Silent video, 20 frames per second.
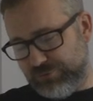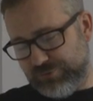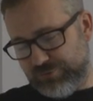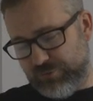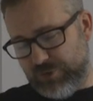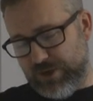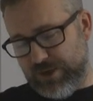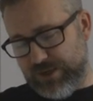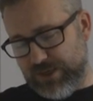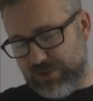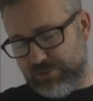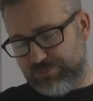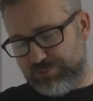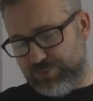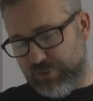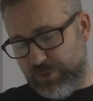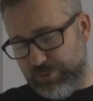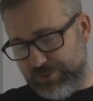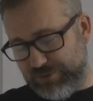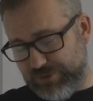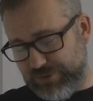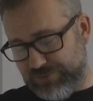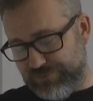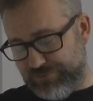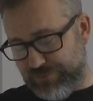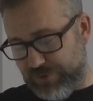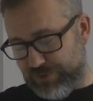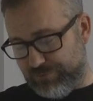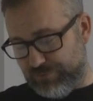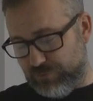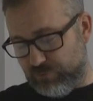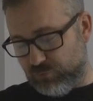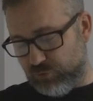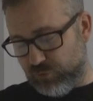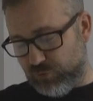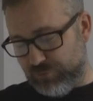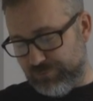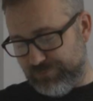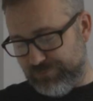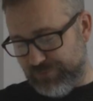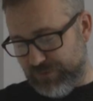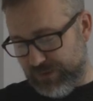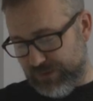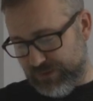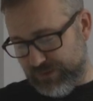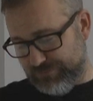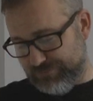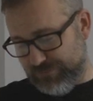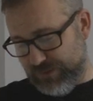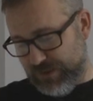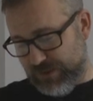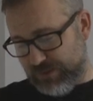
dry out properly in front of a warm fire.